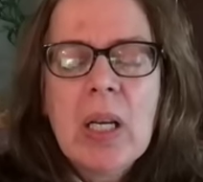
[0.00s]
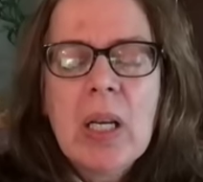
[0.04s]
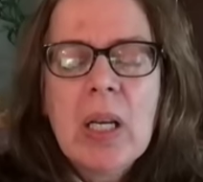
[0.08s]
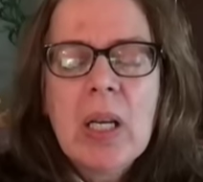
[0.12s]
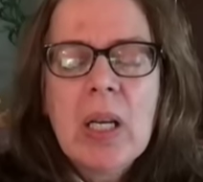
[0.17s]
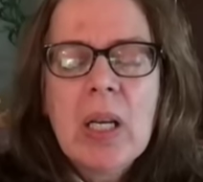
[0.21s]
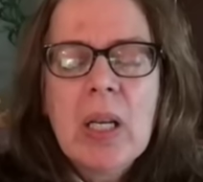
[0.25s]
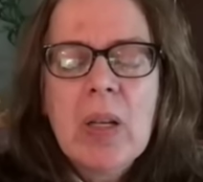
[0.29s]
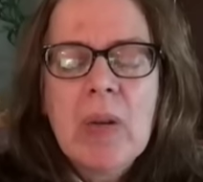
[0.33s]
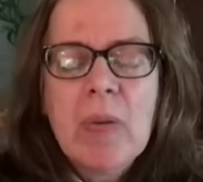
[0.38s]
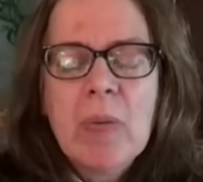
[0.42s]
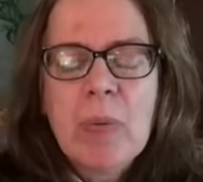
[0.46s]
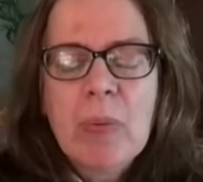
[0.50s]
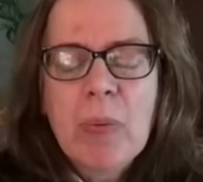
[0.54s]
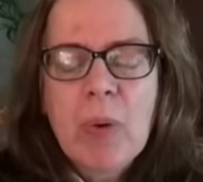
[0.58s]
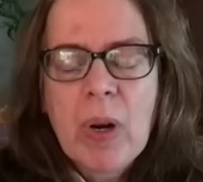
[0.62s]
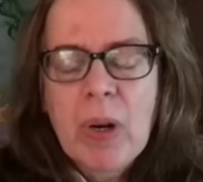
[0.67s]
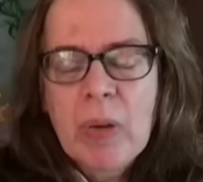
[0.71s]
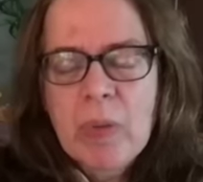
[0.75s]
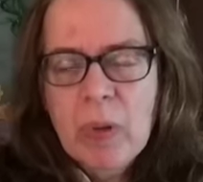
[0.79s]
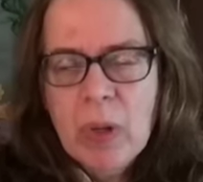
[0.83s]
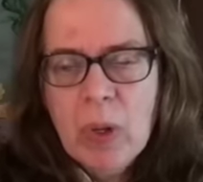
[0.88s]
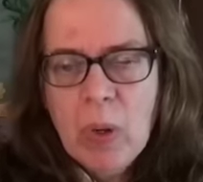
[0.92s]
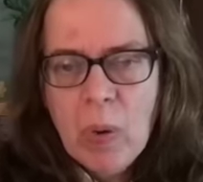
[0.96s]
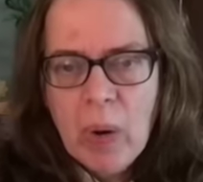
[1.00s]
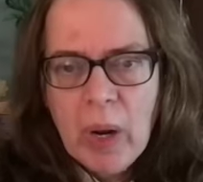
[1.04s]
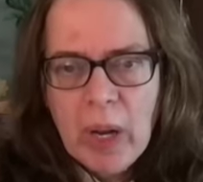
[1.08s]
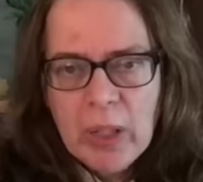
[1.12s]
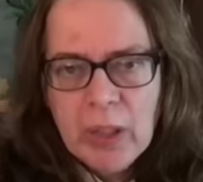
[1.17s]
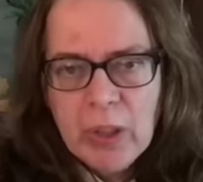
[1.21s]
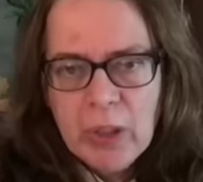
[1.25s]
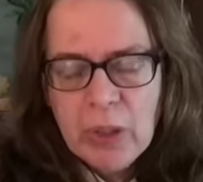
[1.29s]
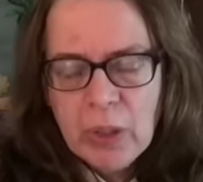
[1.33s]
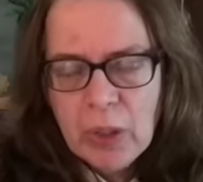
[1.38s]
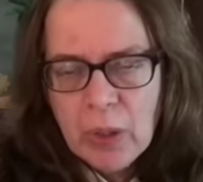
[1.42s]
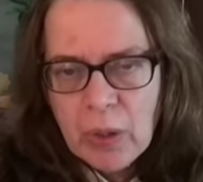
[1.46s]
in front of a
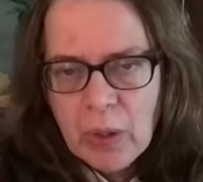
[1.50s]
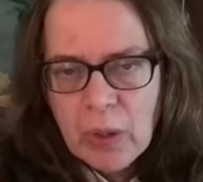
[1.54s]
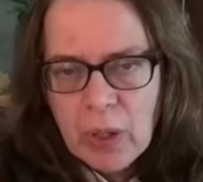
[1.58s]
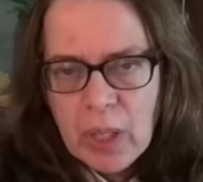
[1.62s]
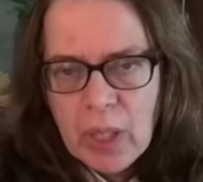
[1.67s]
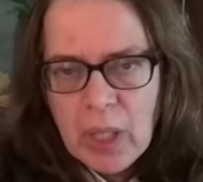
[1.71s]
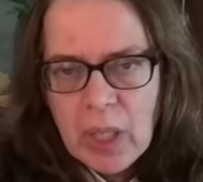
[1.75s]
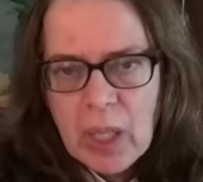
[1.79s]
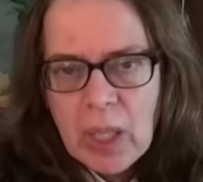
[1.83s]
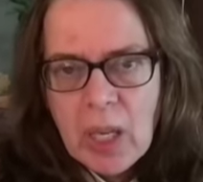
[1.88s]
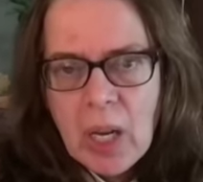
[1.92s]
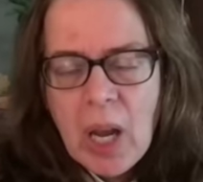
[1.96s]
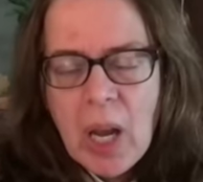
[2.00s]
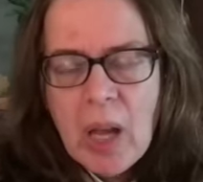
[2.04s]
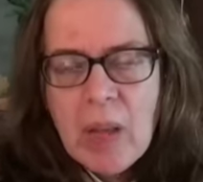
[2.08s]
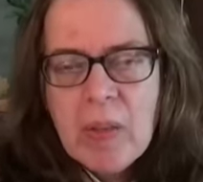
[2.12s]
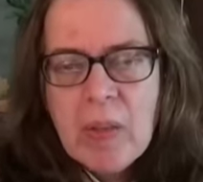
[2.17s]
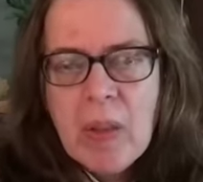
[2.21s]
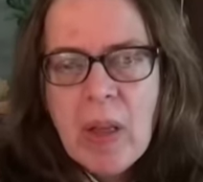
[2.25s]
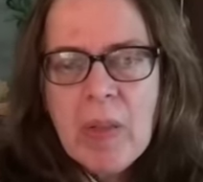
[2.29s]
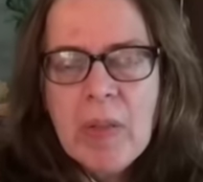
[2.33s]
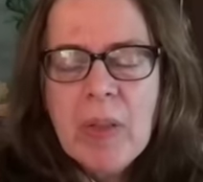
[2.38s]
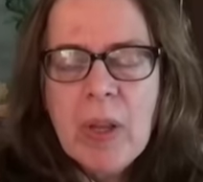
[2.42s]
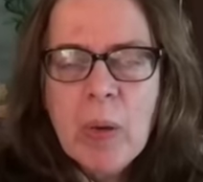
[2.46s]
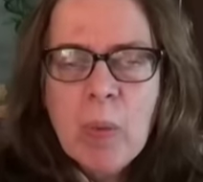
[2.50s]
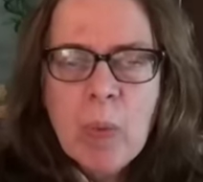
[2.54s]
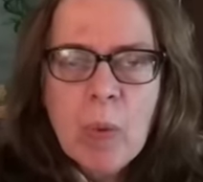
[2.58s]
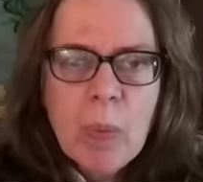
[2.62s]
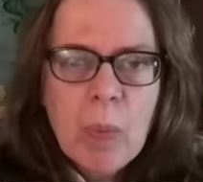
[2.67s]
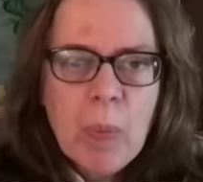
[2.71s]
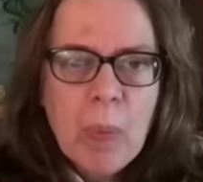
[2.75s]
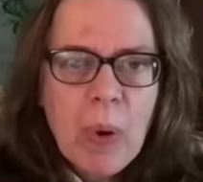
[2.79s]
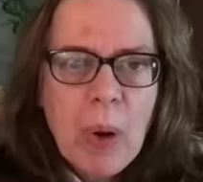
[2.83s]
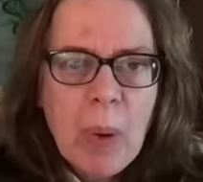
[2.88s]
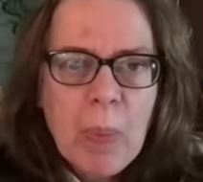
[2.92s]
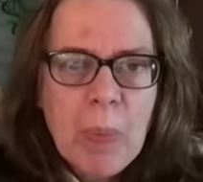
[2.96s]
grand jury, and that they were
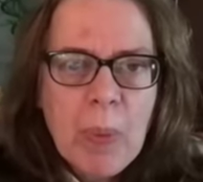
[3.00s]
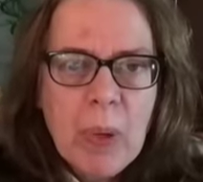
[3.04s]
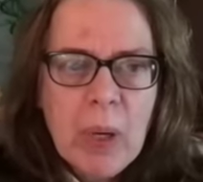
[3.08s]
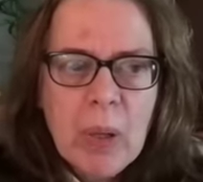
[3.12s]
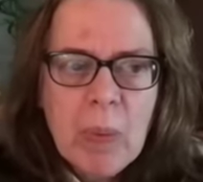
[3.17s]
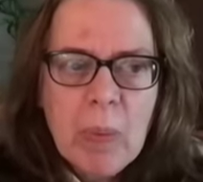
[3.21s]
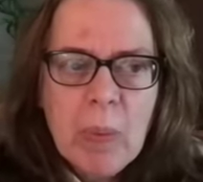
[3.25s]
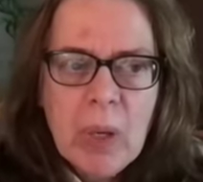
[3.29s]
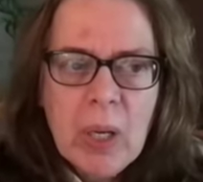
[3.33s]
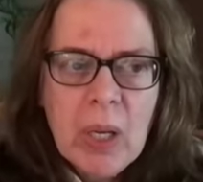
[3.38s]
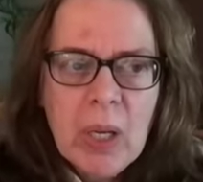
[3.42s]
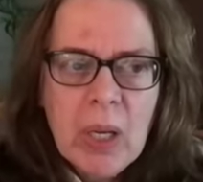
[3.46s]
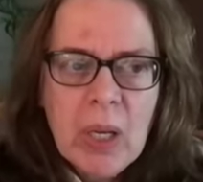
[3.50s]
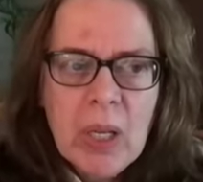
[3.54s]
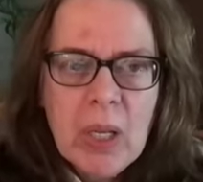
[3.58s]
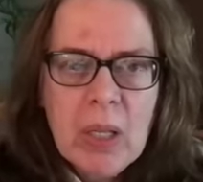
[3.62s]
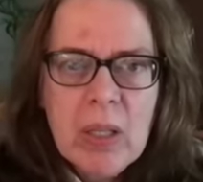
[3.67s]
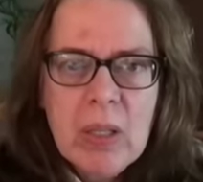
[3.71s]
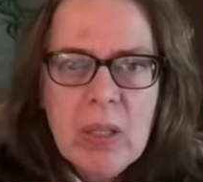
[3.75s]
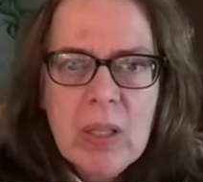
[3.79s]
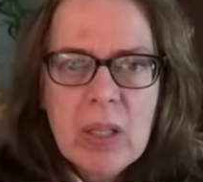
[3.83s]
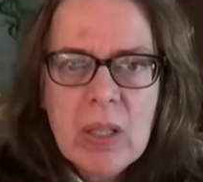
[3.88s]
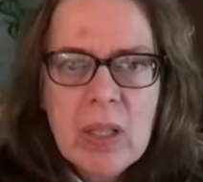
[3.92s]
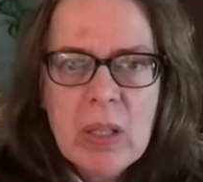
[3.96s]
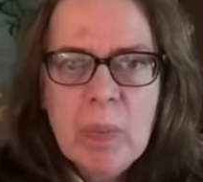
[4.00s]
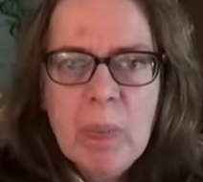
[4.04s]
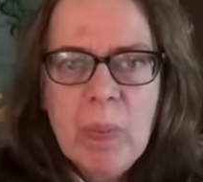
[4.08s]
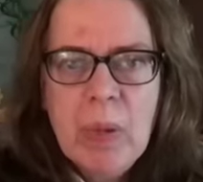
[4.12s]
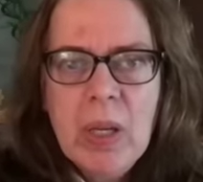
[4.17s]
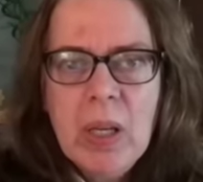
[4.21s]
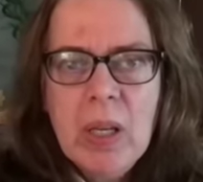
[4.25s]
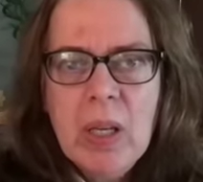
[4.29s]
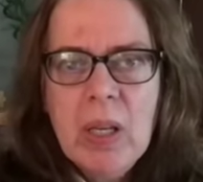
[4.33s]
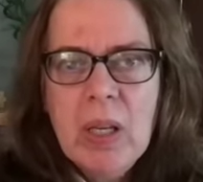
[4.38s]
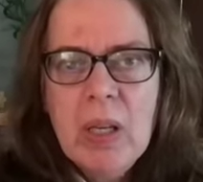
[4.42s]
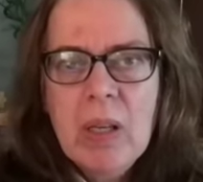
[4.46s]
prepping me to
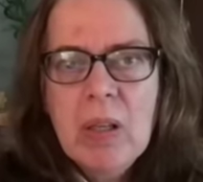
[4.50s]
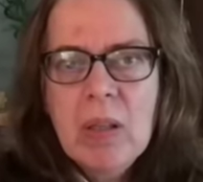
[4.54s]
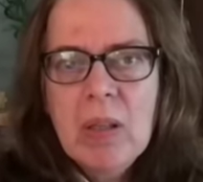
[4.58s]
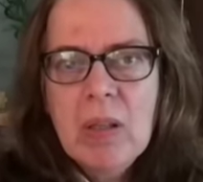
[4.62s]
speak